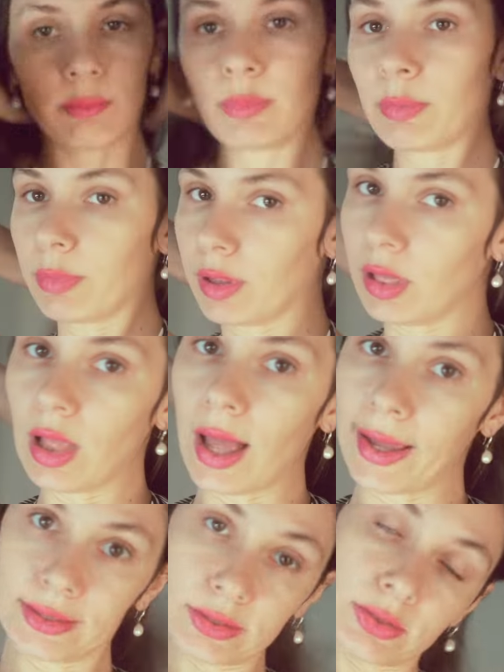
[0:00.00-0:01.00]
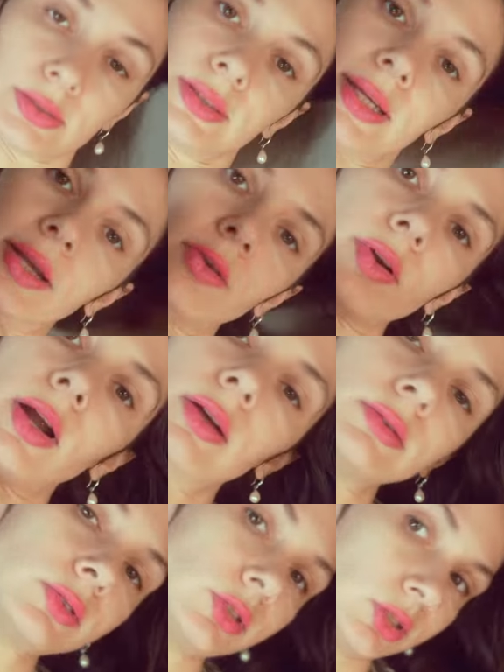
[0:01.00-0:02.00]
People like to stay
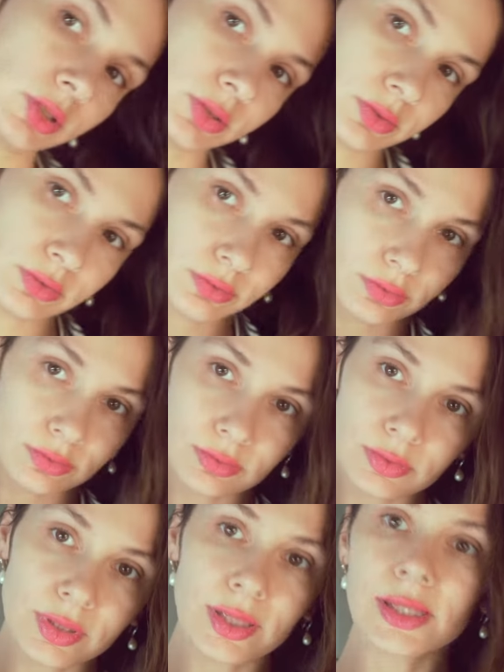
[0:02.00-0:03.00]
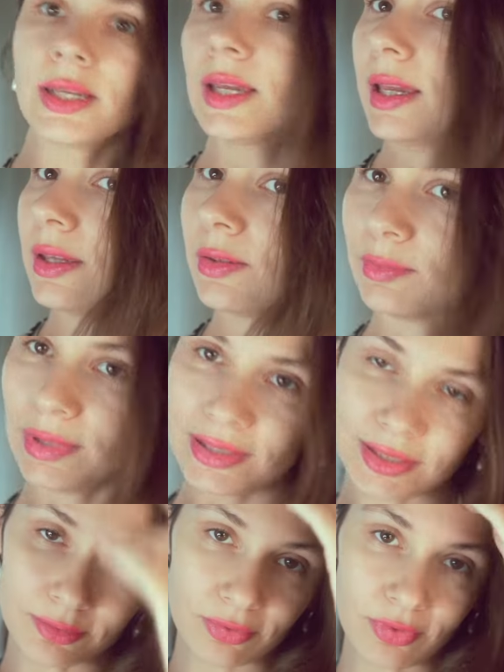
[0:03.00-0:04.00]
around you. Yeah, you
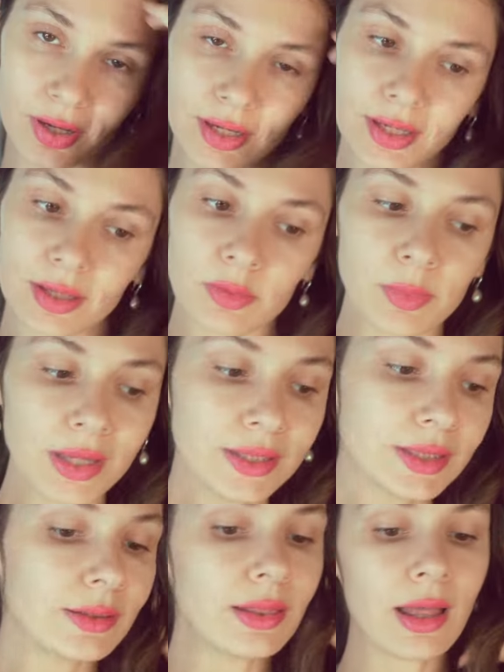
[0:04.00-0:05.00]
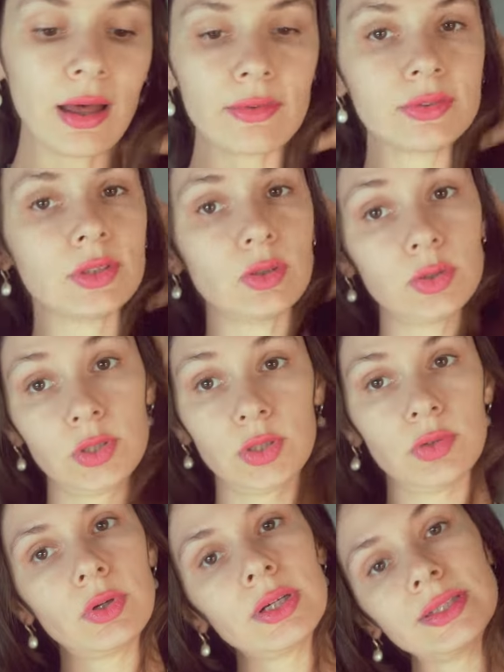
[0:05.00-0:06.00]
make them fun, you make them laugh. So
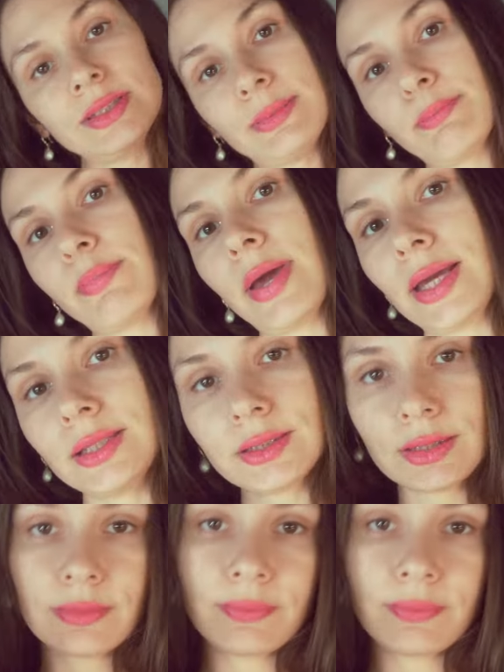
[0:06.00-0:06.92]
you are the best.